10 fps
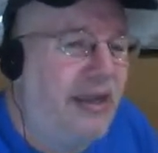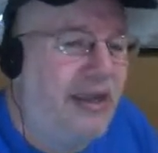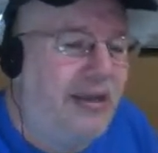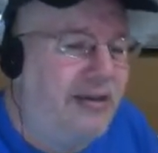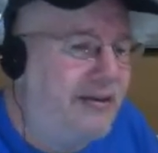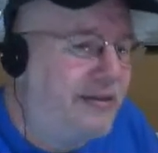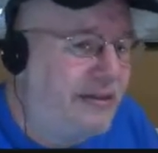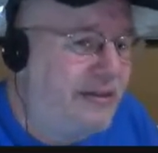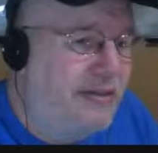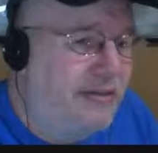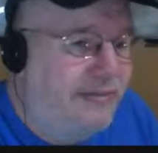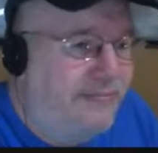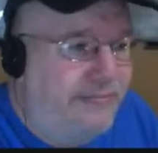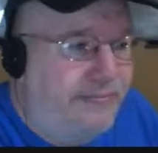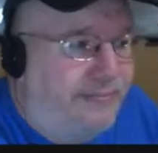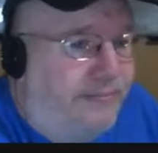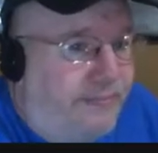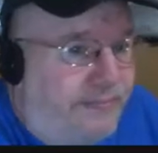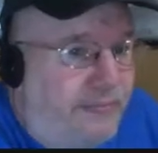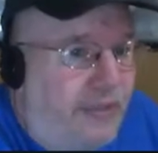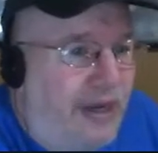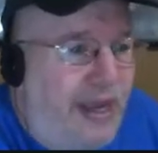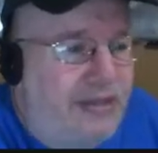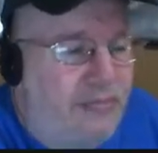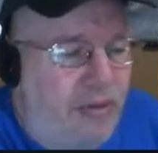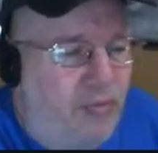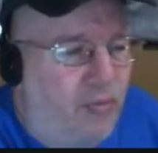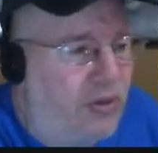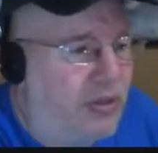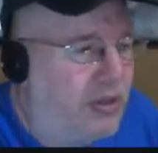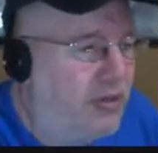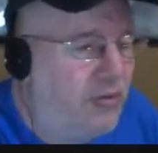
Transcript: And it hasn't been working.